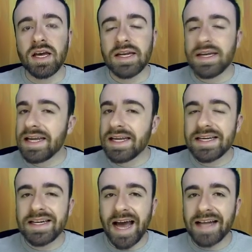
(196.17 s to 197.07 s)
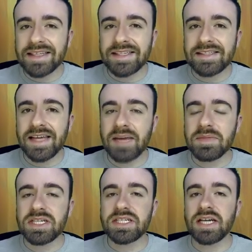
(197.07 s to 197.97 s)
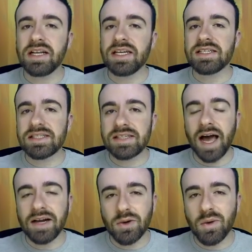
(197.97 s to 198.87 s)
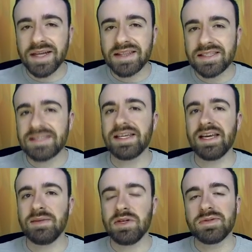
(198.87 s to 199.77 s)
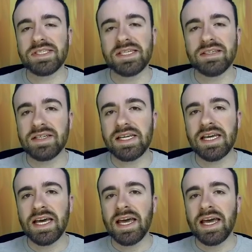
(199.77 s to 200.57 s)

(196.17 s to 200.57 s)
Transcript: Nita, not the same. Shelly, just not quite the same utility